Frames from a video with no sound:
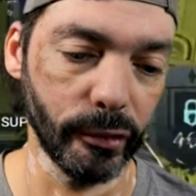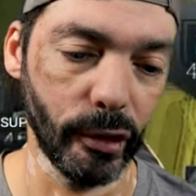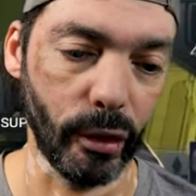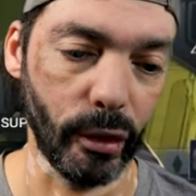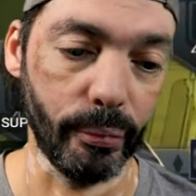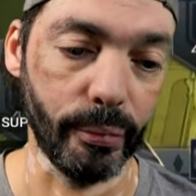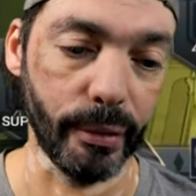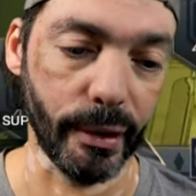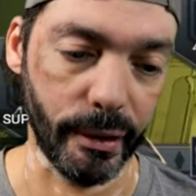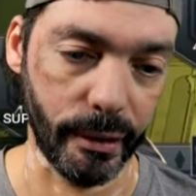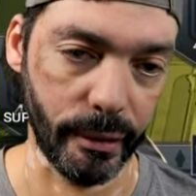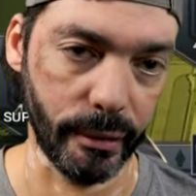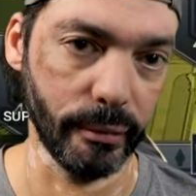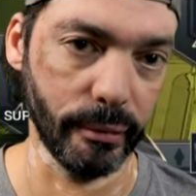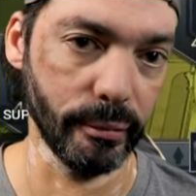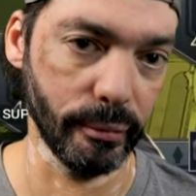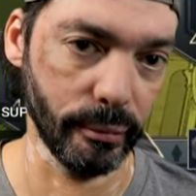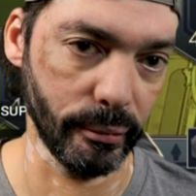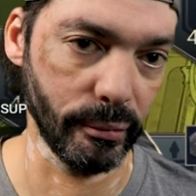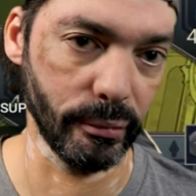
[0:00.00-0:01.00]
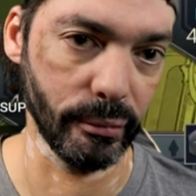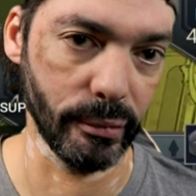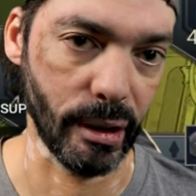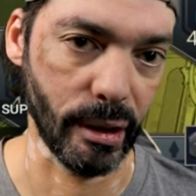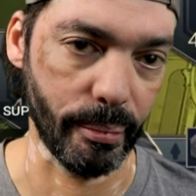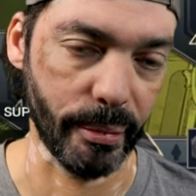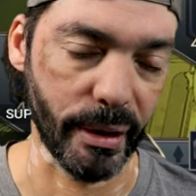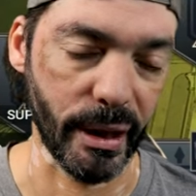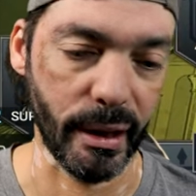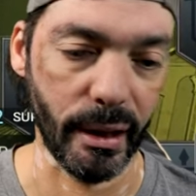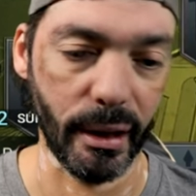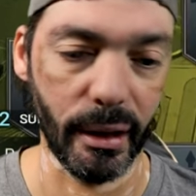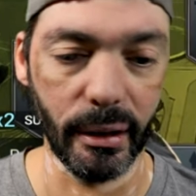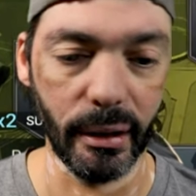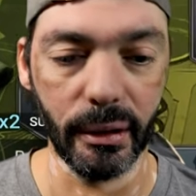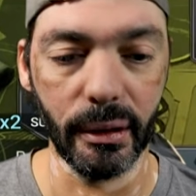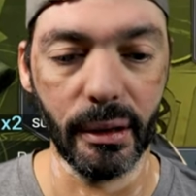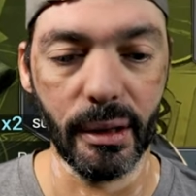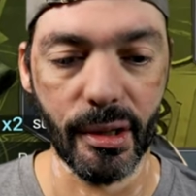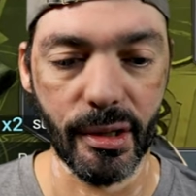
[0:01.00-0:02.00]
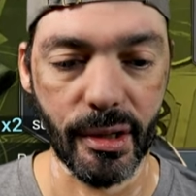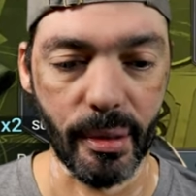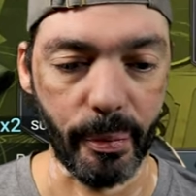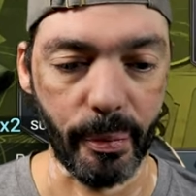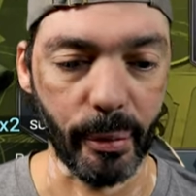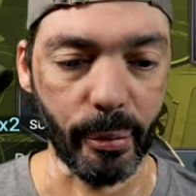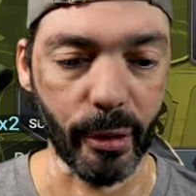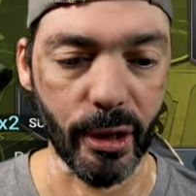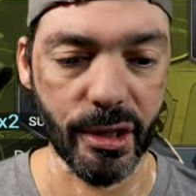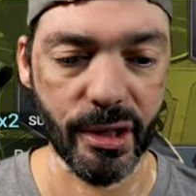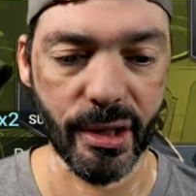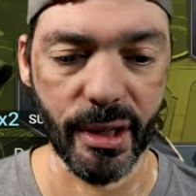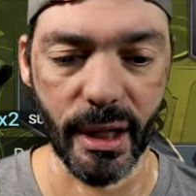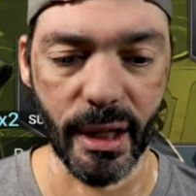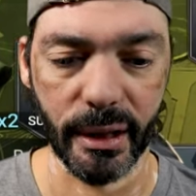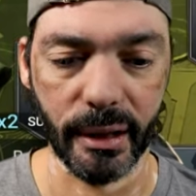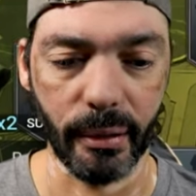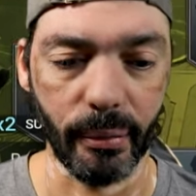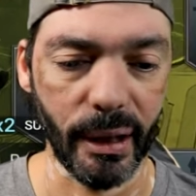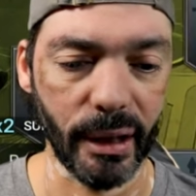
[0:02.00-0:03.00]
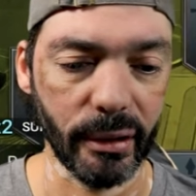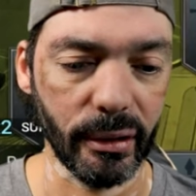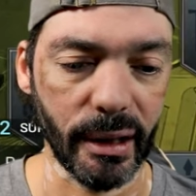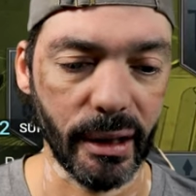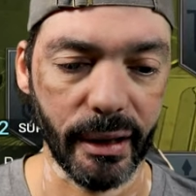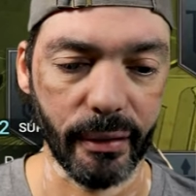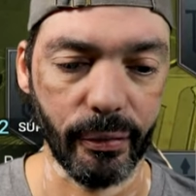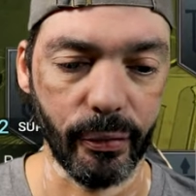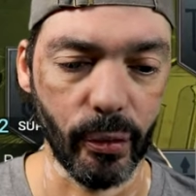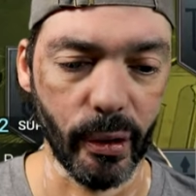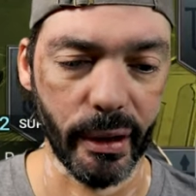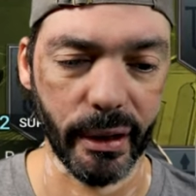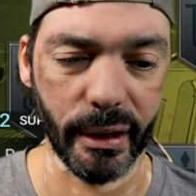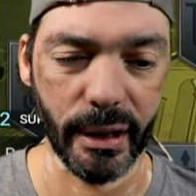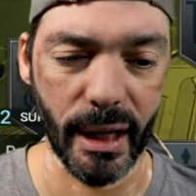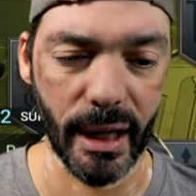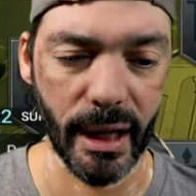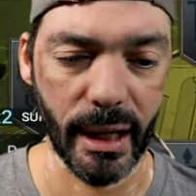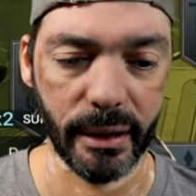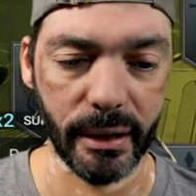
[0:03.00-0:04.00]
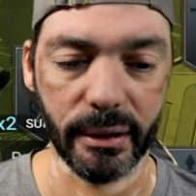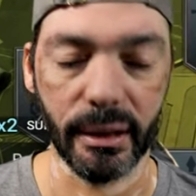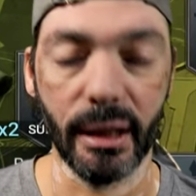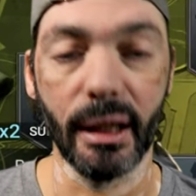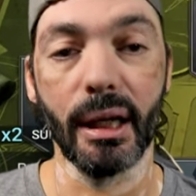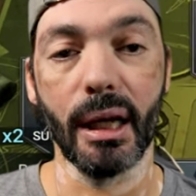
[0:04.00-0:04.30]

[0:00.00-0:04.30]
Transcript: Hopefully, up there. Some people are stuck around like 49.